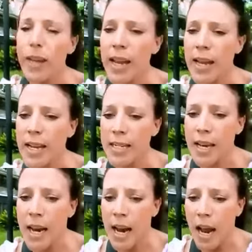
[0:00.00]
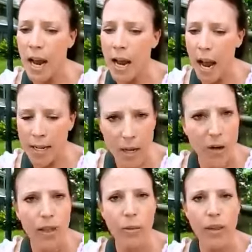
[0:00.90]
And I
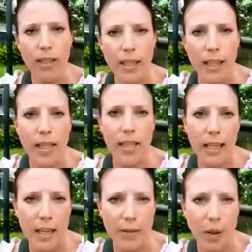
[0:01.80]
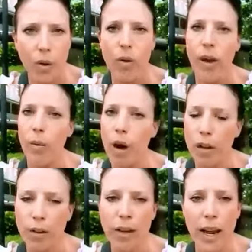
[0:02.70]
know that when these kids leave school and they
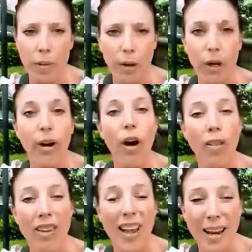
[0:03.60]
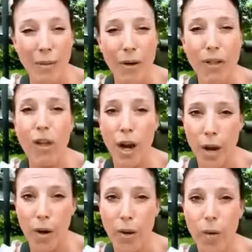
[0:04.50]
walk through the neighborhood, all the neighbors
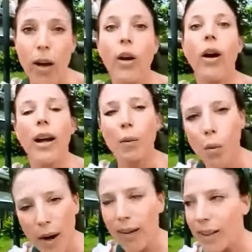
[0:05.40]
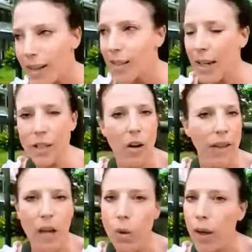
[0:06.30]
know where these kids are.
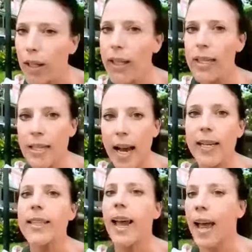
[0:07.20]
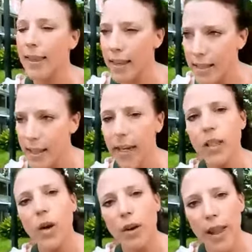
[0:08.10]
They can quickly assess, hey, these
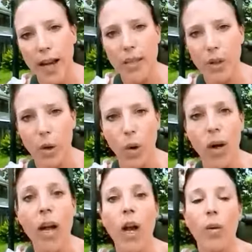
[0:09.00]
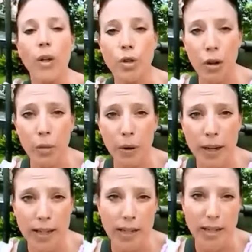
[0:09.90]
kids go to that school. When Drew
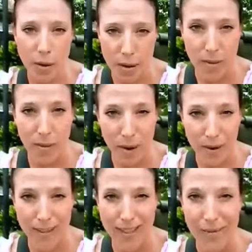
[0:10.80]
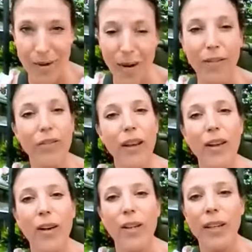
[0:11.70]
Brees is throwing the ball to someone on
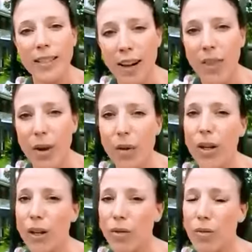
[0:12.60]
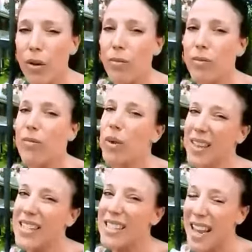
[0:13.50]
field, he's going to throw to a uniform with
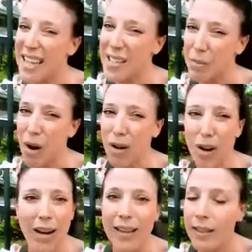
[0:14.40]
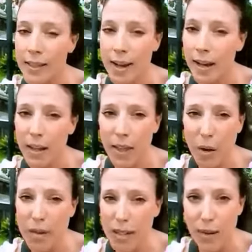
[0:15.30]
a Saints mark on it. He's not going to throw
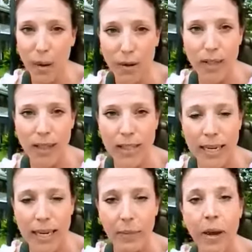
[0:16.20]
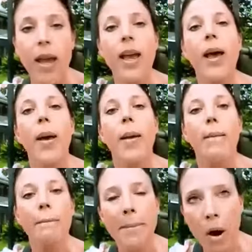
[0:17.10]
it to the opposing team.
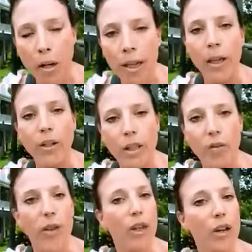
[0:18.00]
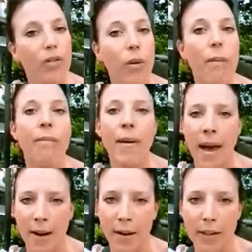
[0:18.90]
Marking yourself with a uniform
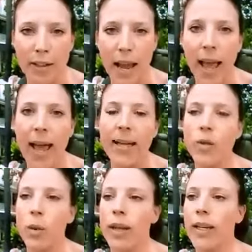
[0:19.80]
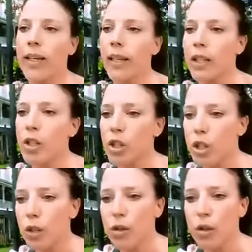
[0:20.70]
matters, and when kids
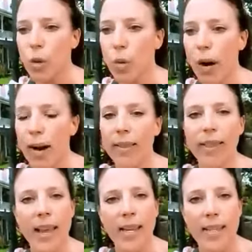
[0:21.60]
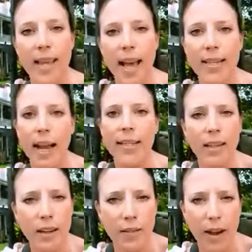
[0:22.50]
choose to wear things that
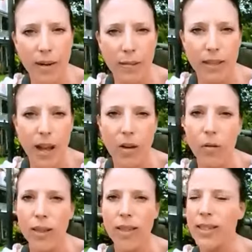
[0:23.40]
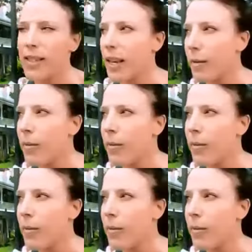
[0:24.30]
identify themselves with this